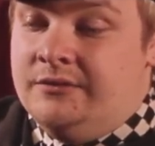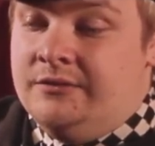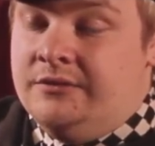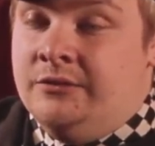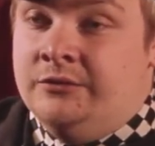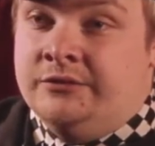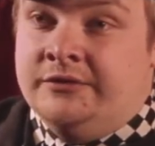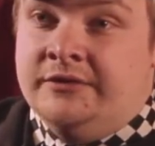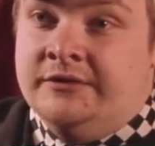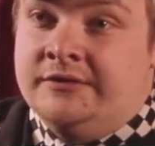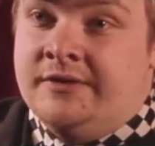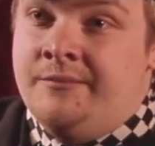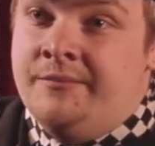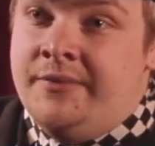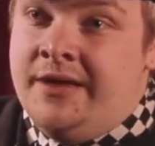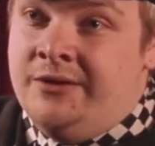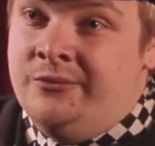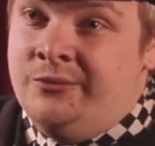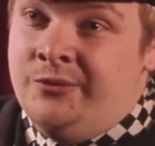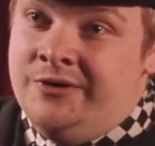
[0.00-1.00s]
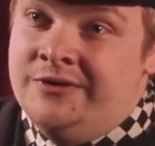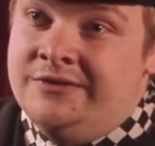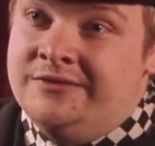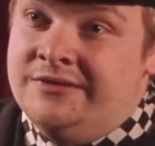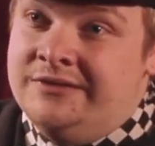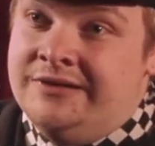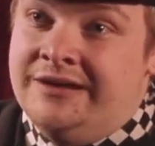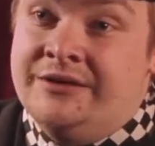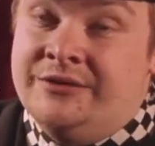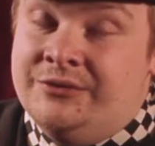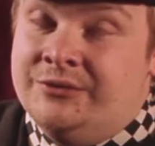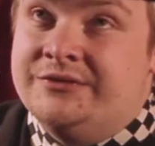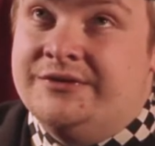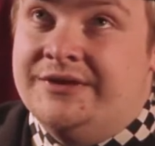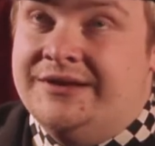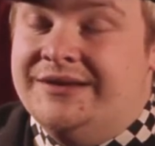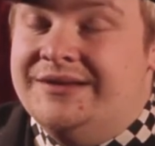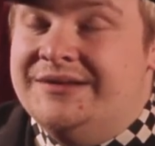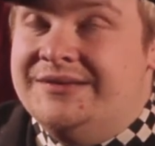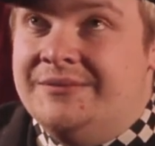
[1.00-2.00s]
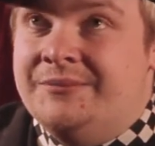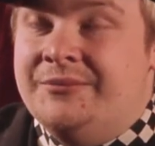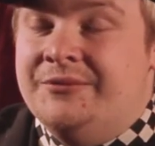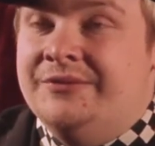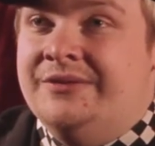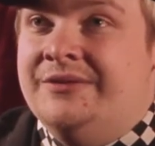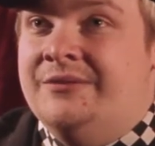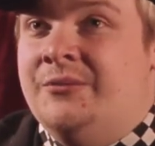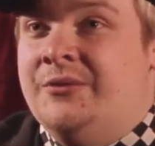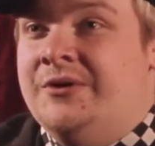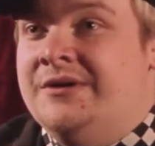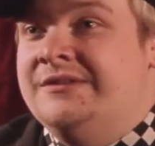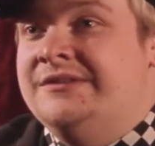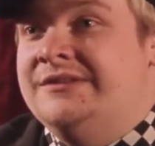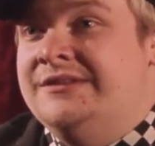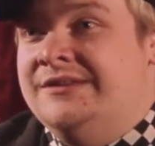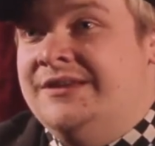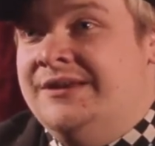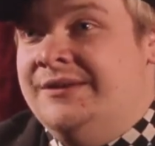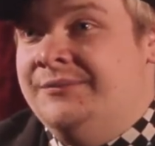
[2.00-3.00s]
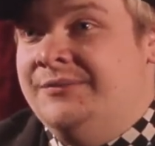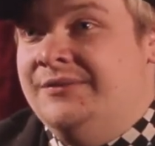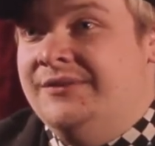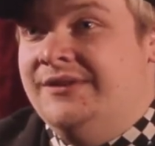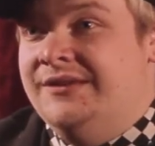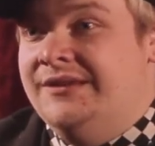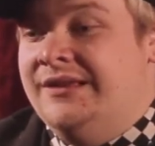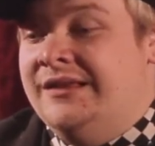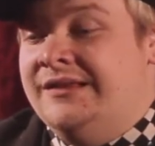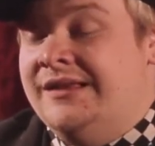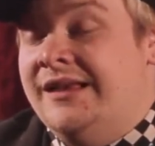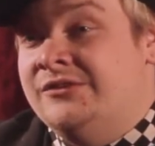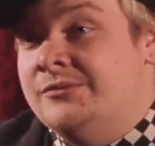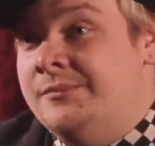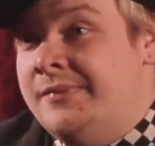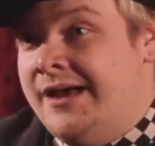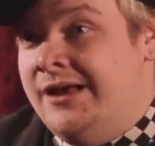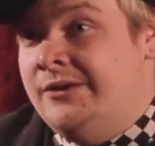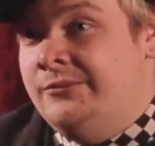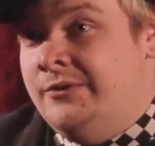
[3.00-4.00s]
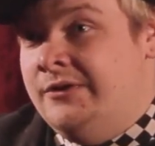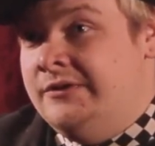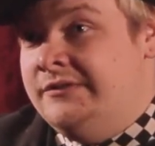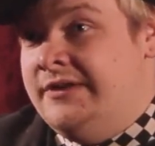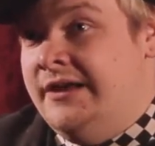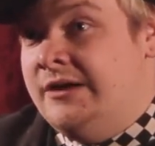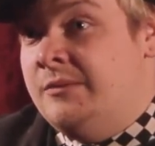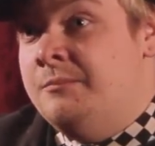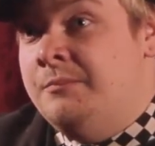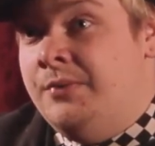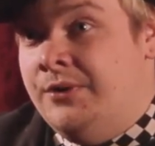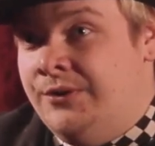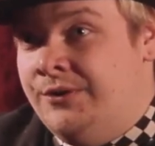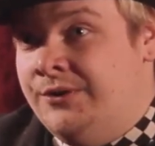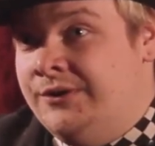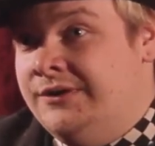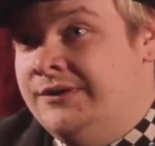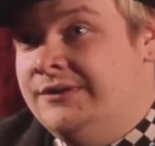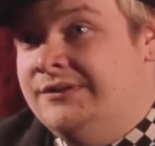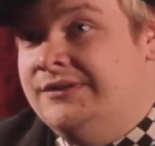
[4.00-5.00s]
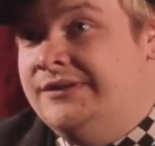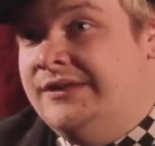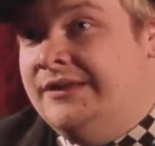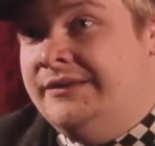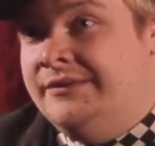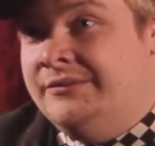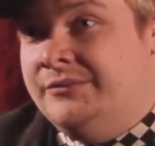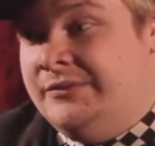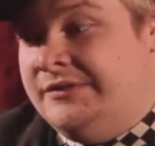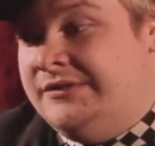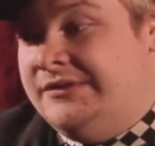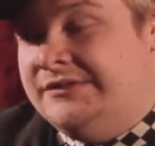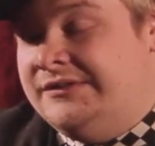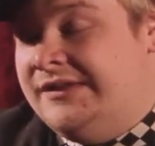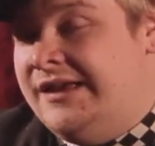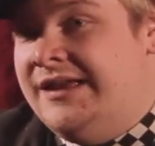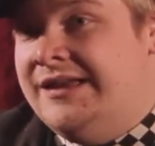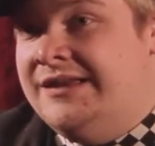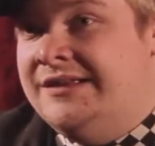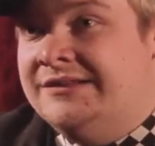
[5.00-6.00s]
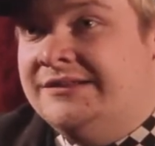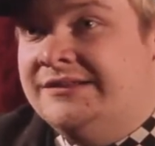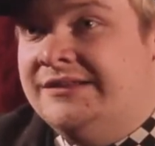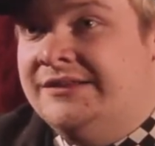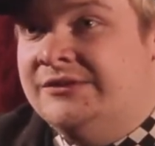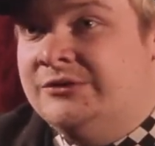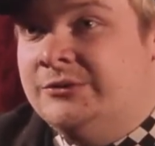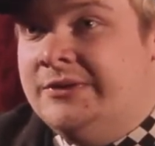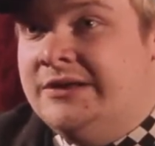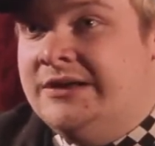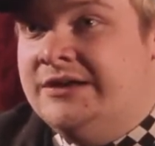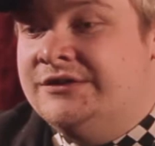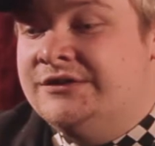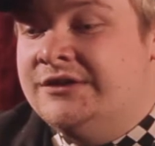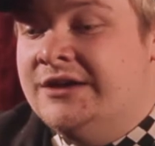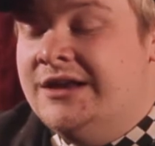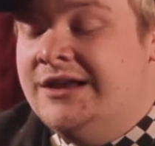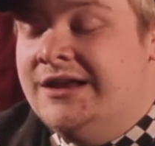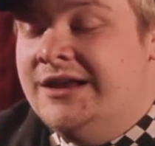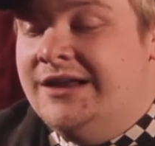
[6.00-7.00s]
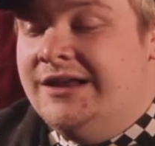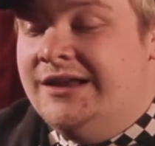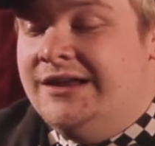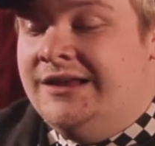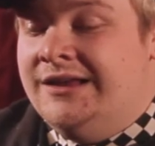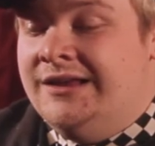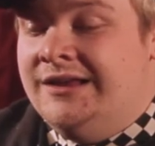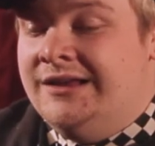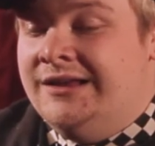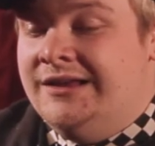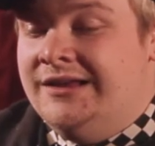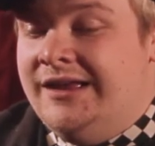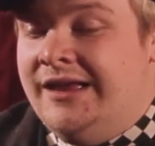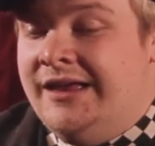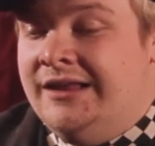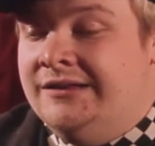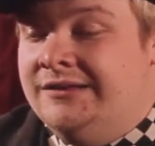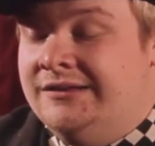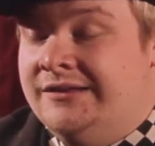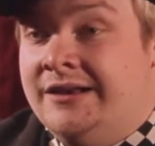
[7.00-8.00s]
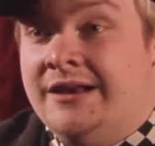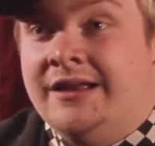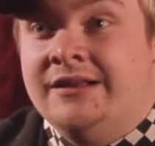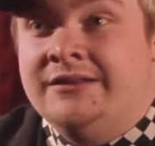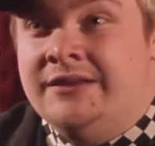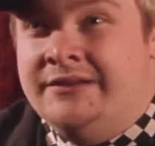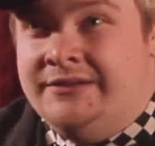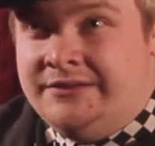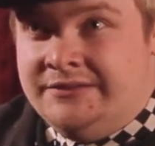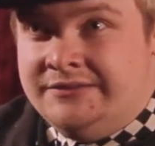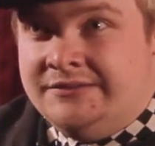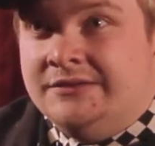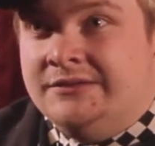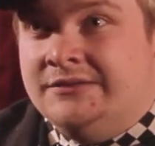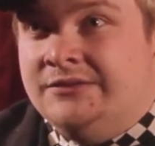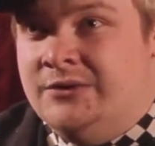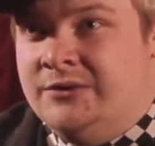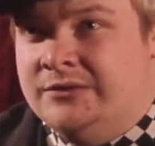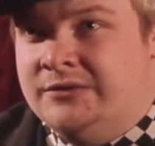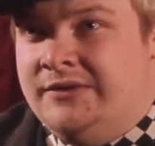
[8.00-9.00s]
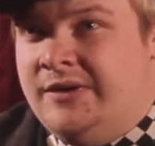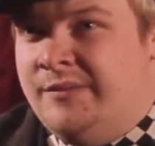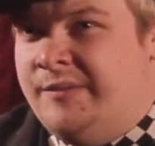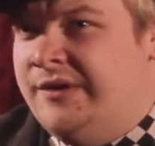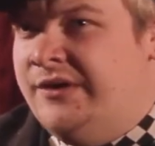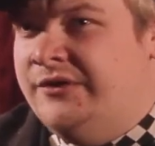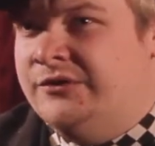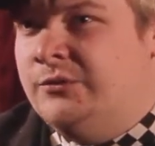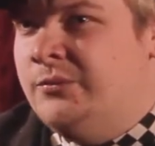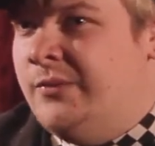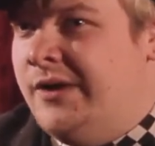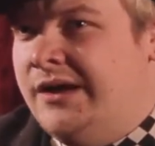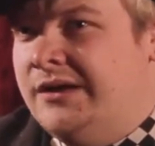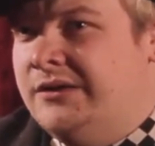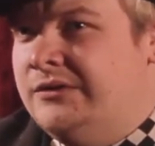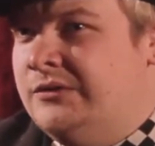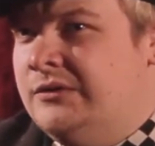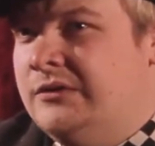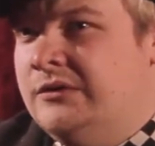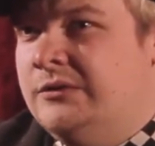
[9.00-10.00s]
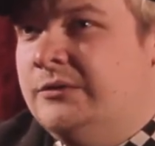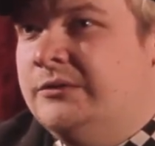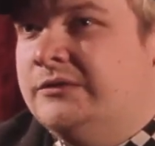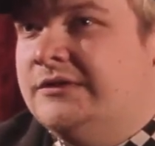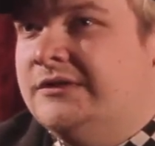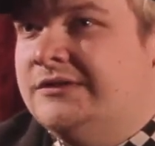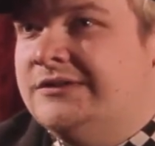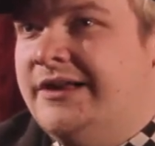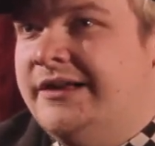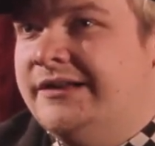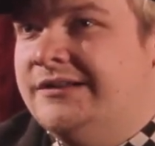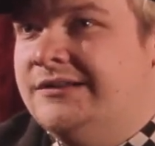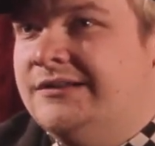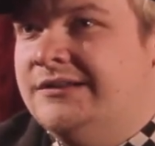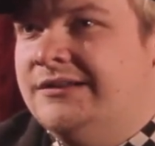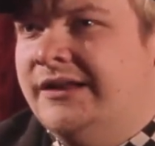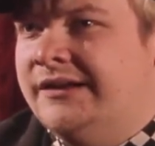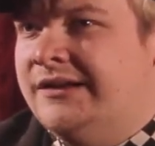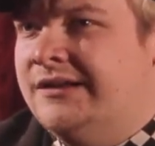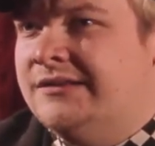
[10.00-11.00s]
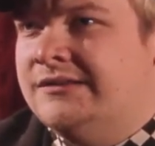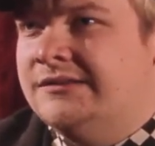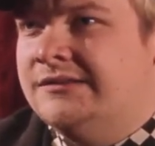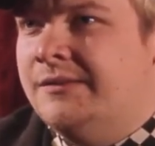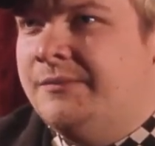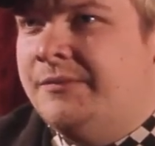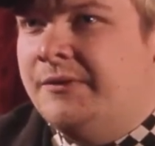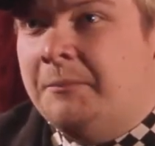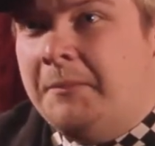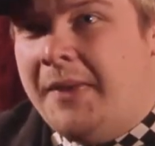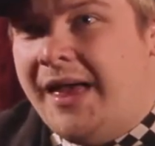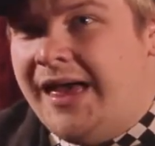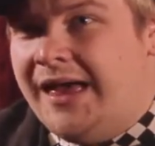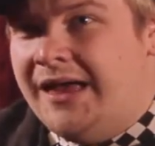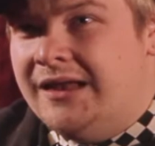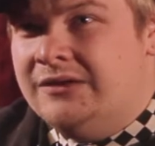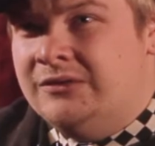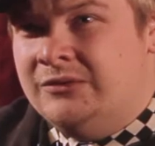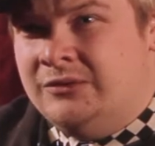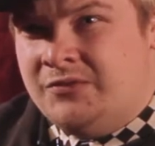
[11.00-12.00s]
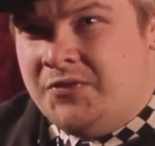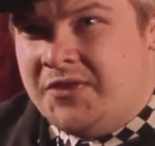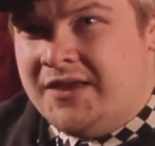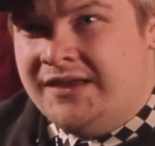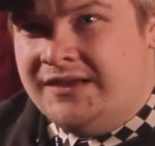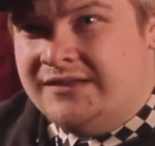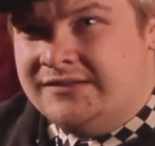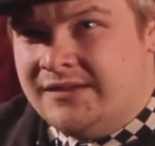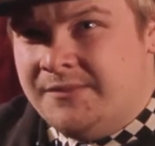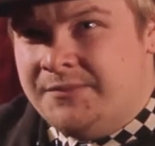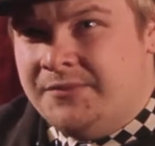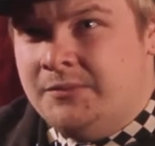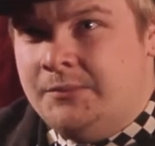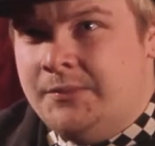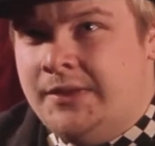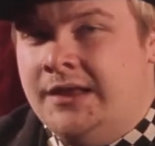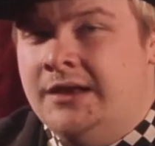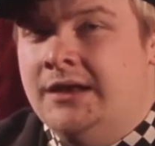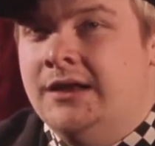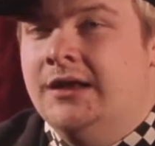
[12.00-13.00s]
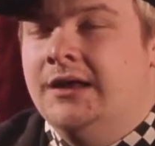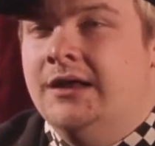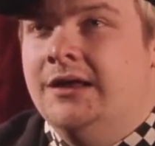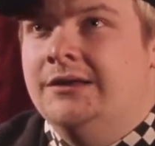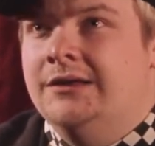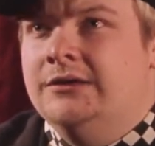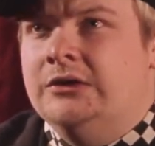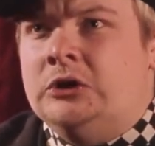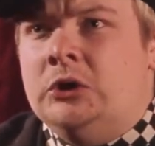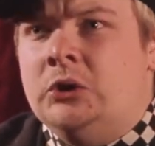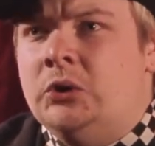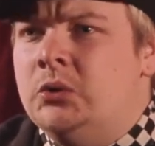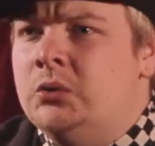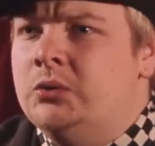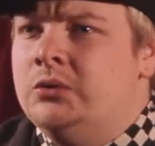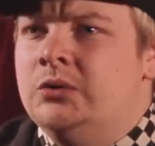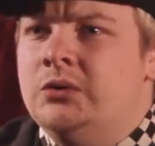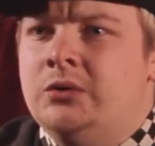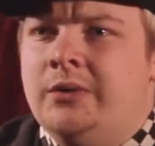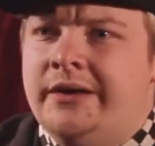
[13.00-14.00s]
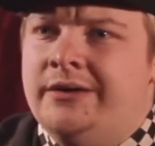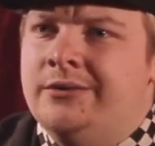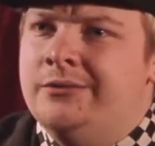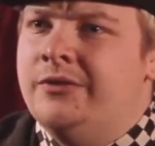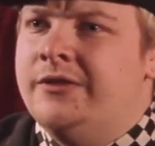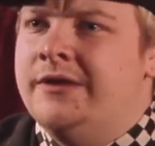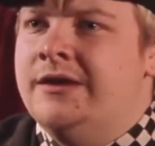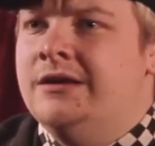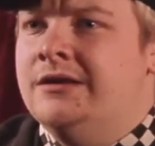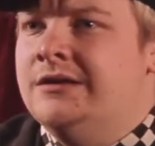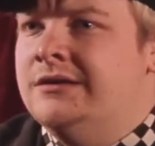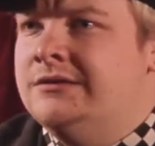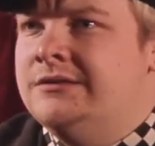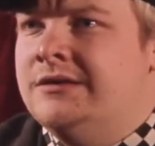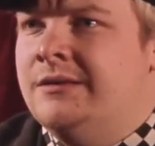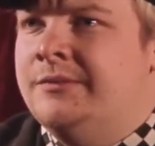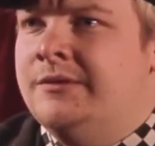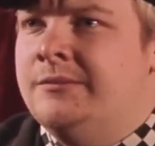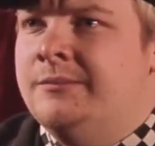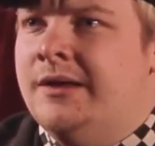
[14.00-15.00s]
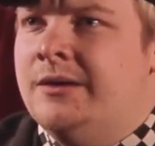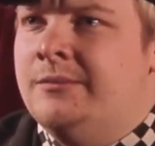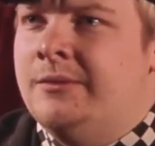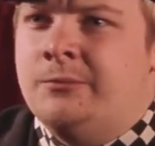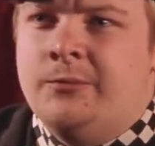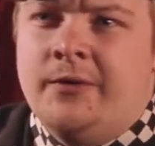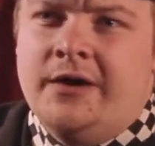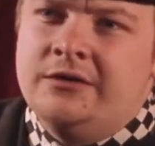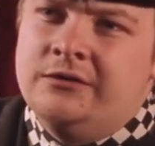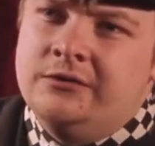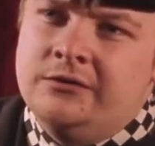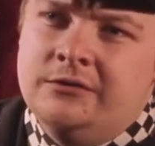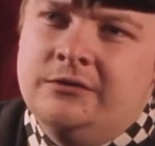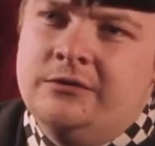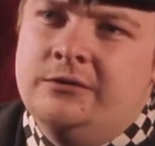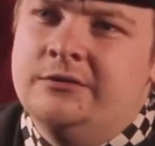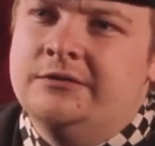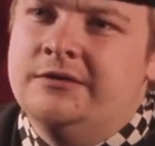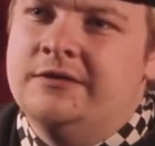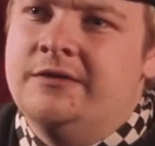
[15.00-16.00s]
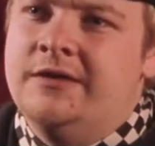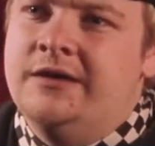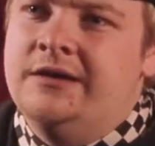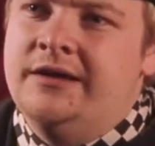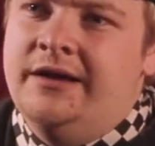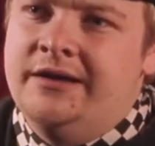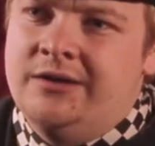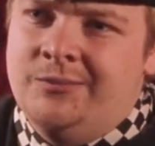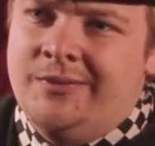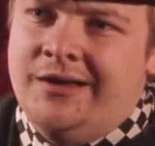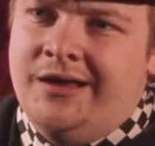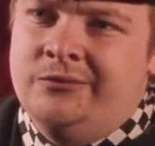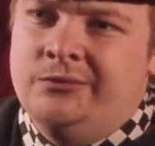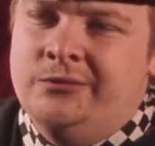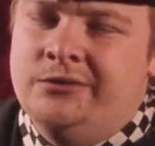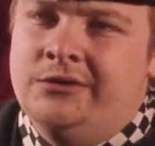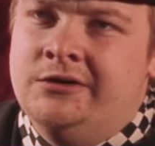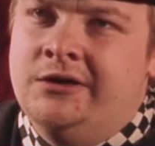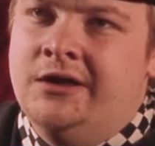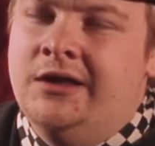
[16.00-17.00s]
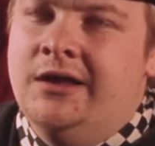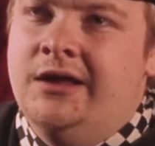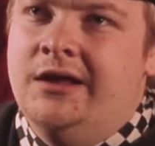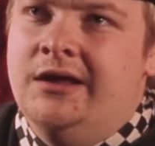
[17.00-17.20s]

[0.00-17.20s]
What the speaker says: using some bad words, using the words as bad words, like bög, which is gay in Swedish. And then I talk to them and ask, why do you use this? Like it's something bad. Do you think it's something bad? No, I don't think it's something bad. But why do you use it then, like a bad word?